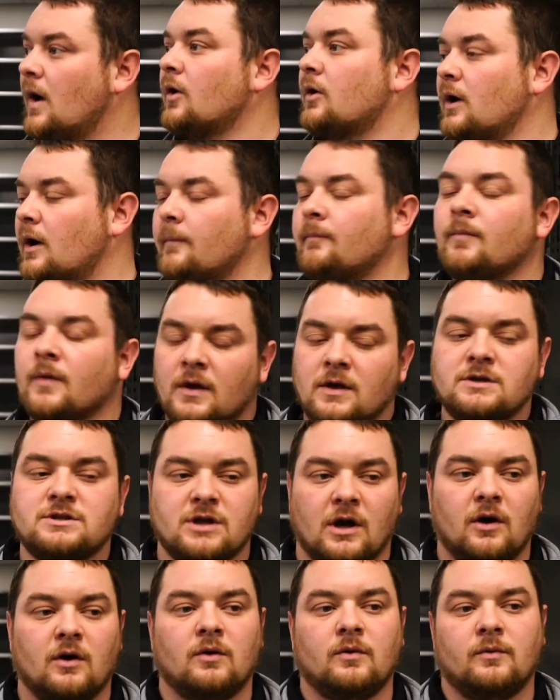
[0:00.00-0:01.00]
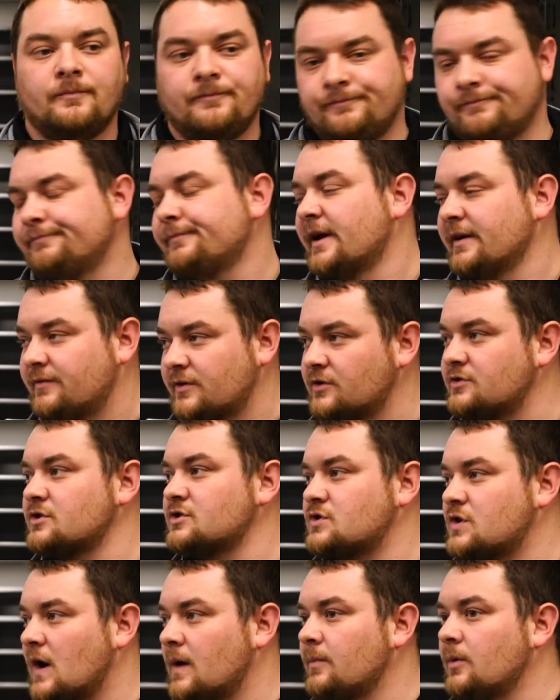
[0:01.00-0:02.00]
Okay, so if there's a
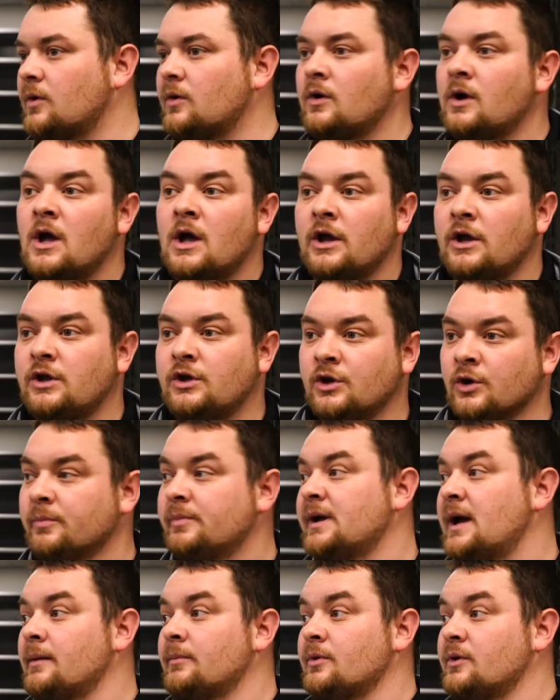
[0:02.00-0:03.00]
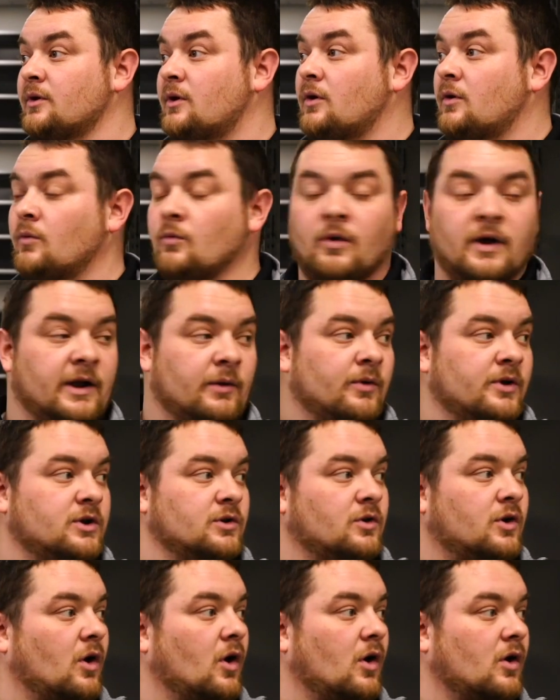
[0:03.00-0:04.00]
trouble, you'll be able to, like when
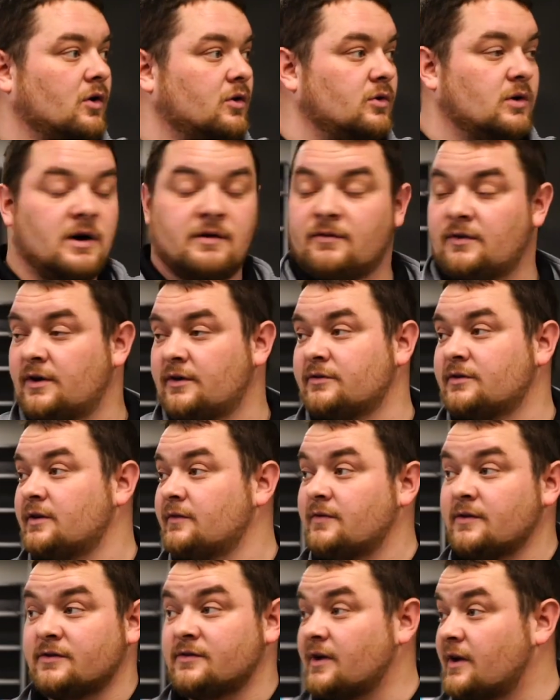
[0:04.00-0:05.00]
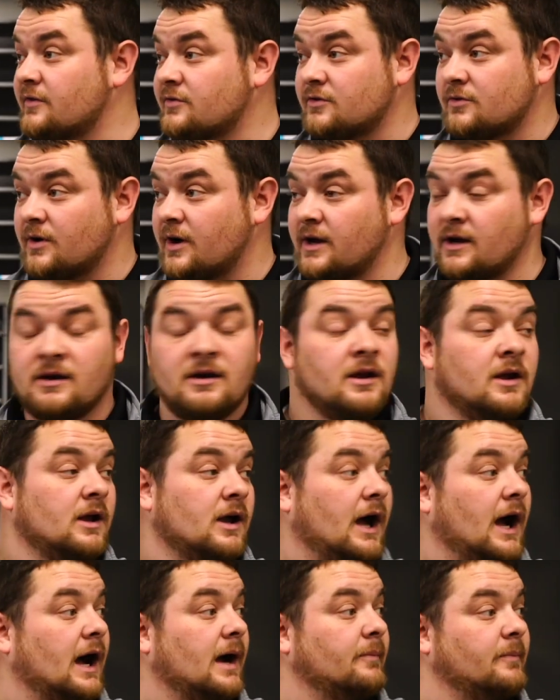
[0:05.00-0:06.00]
you call whoever does it, if it's us, great.
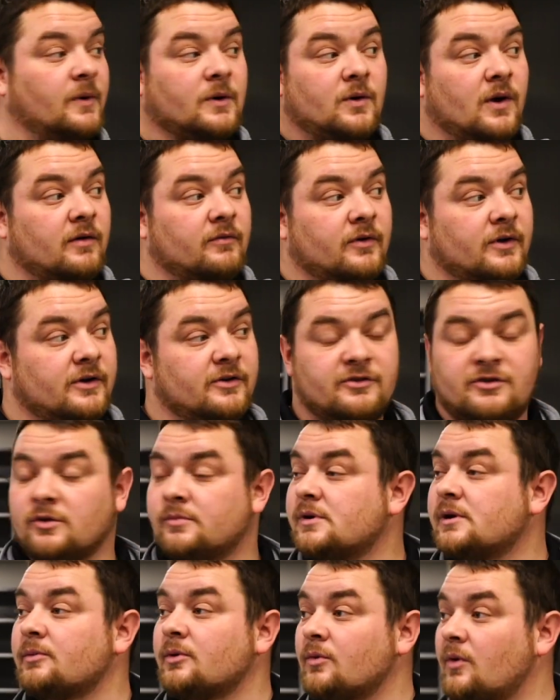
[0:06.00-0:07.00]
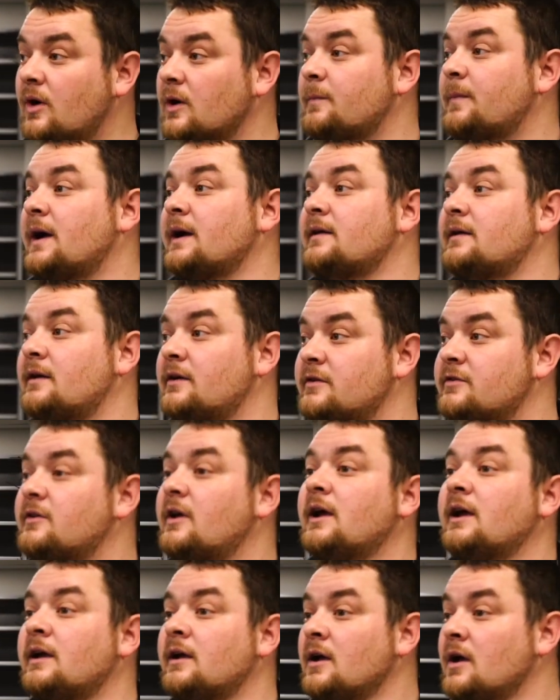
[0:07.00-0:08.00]
But whoever it is, you'll be able to walk back there,
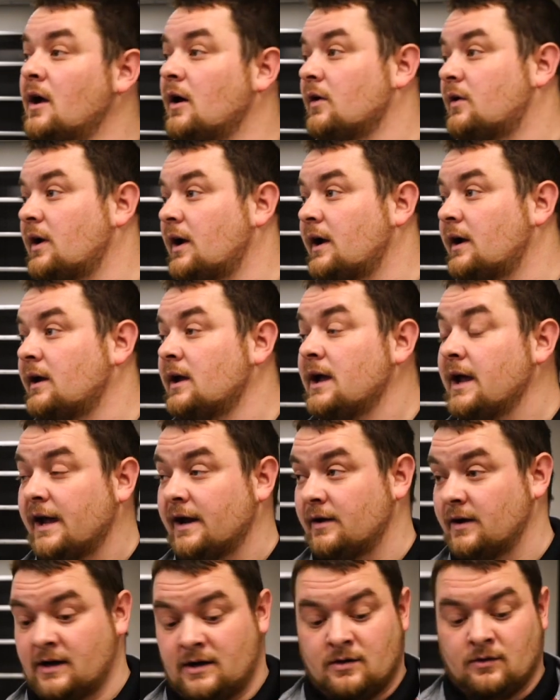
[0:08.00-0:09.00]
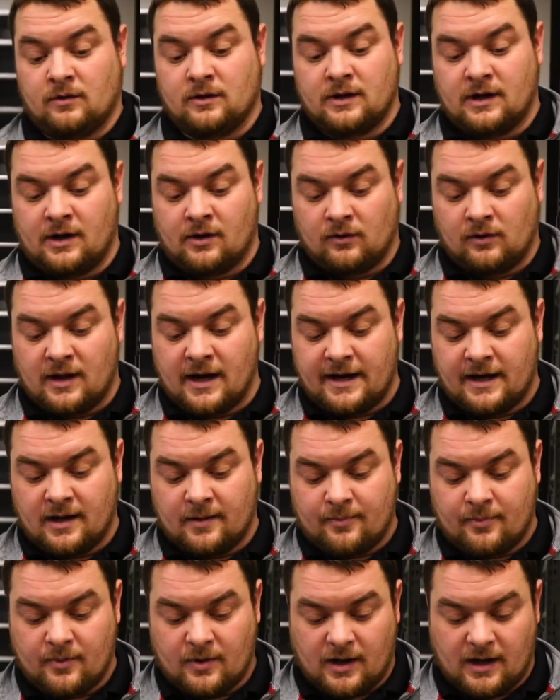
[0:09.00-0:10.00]
say, okay, it'll light
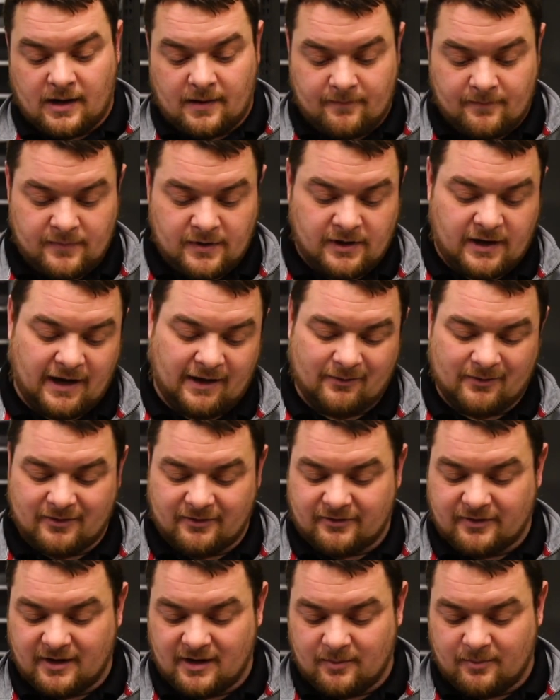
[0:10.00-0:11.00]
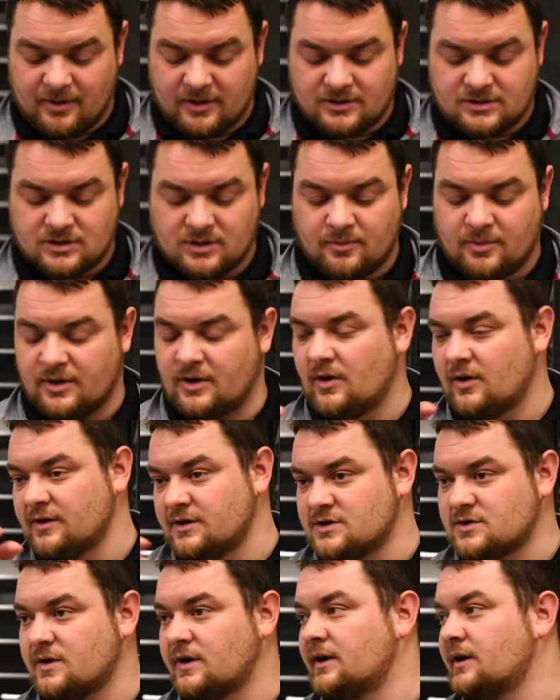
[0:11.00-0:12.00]
up. You can't really see it in the picture, but on
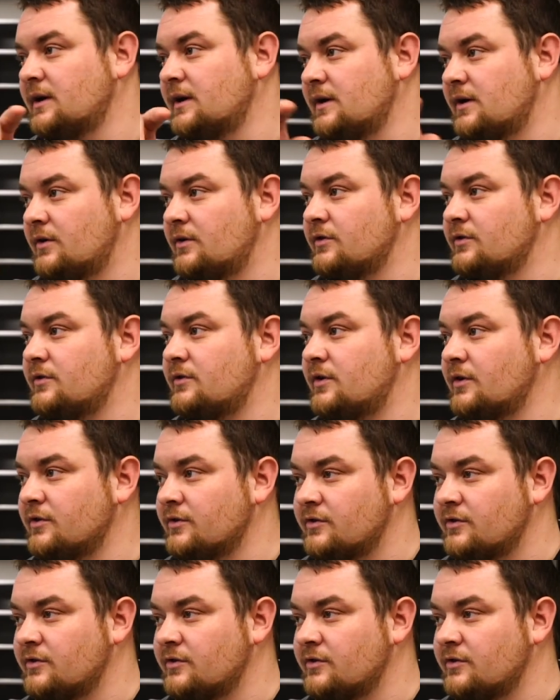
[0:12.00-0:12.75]
the screen, there's